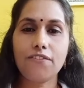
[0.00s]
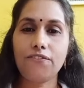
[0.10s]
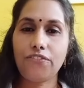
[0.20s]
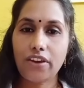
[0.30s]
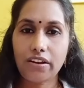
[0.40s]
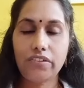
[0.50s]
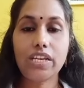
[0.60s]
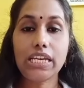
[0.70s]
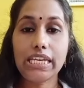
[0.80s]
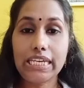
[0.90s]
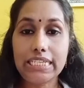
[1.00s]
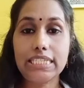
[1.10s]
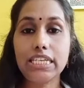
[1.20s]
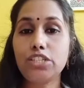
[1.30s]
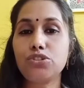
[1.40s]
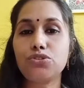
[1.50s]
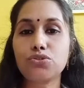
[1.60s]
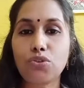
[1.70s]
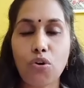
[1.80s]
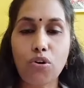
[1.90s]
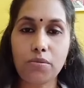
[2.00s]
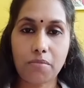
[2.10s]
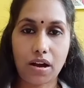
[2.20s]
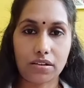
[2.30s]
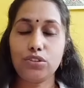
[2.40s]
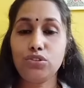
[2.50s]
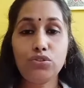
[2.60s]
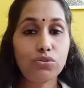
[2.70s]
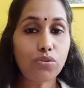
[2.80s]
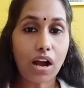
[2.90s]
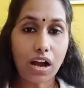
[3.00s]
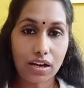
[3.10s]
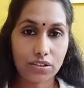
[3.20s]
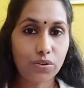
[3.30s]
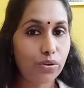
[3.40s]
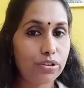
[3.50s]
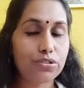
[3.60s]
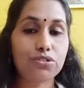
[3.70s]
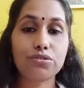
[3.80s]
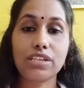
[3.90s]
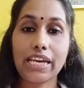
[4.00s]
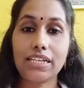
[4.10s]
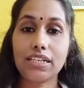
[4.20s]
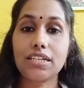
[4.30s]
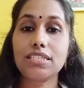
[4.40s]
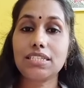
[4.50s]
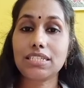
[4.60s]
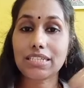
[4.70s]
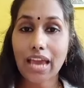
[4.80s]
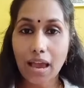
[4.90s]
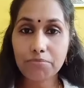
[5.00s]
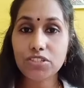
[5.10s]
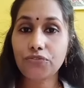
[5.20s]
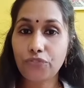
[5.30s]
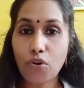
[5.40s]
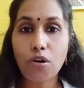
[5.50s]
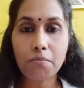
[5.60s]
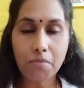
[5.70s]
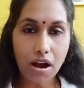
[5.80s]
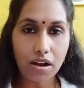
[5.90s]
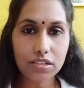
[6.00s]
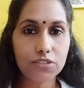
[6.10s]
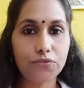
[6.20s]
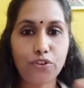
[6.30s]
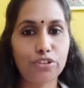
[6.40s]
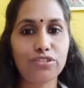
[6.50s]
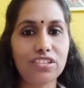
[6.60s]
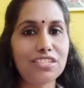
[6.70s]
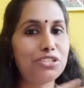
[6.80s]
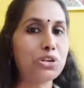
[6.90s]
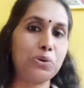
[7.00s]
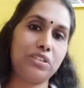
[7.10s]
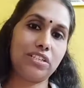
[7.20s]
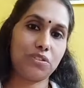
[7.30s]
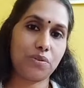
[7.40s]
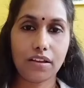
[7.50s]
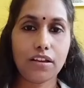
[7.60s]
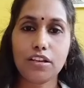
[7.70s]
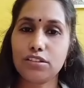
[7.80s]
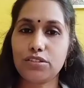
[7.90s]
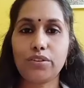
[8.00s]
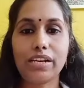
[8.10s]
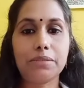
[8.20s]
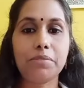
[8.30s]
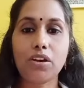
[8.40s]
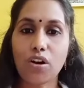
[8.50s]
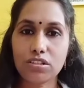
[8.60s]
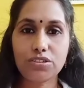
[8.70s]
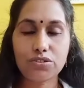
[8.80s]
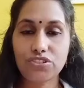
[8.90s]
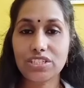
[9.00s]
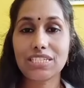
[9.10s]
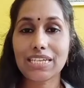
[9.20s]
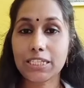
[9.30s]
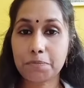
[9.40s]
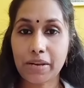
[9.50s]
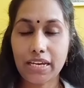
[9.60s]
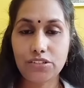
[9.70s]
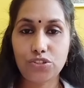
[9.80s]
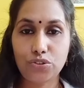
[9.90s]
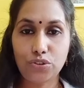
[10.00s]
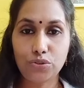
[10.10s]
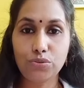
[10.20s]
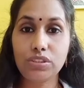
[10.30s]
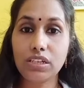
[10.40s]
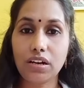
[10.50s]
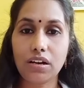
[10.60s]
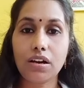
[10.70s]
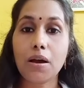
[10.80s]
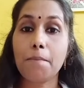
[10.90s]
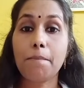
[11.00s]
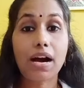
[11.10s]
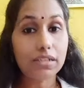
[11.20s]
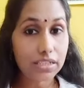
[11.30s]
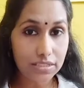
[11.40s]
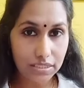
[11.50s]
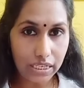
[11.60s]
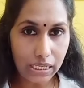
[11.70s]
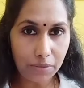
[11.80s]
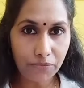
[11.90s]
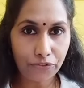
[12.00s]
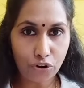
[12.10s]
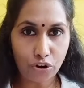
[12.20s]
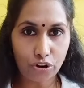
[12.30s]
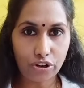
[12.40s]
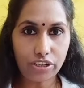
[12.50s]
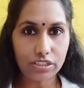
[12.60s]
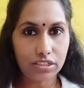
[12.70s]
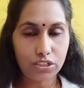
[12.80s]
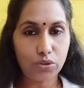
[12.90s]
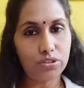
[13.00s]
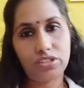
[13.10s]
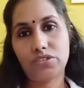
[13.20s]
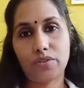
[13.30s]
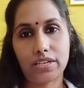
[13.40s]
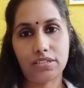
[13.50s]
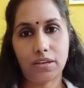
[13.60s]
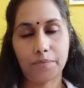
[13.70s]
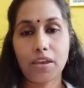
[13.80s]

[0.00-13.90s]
Very easy to score marks. You are going to get a stamped 4 marks for this notice writing. So let me also just explain to you the marking scheme for the notice writing.